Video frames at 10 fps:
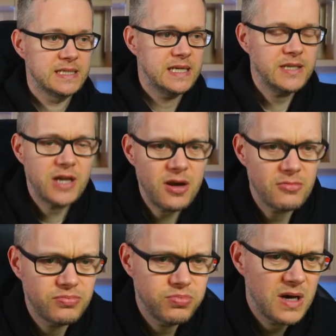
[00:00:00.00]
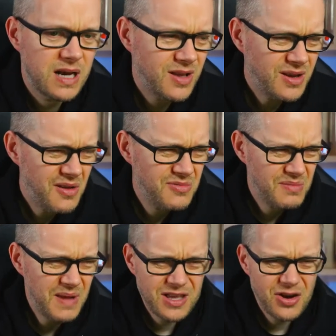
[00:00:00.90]
I don't know. I don't know.
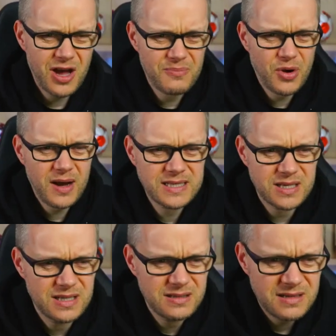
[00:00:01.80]
Man United-Brighton,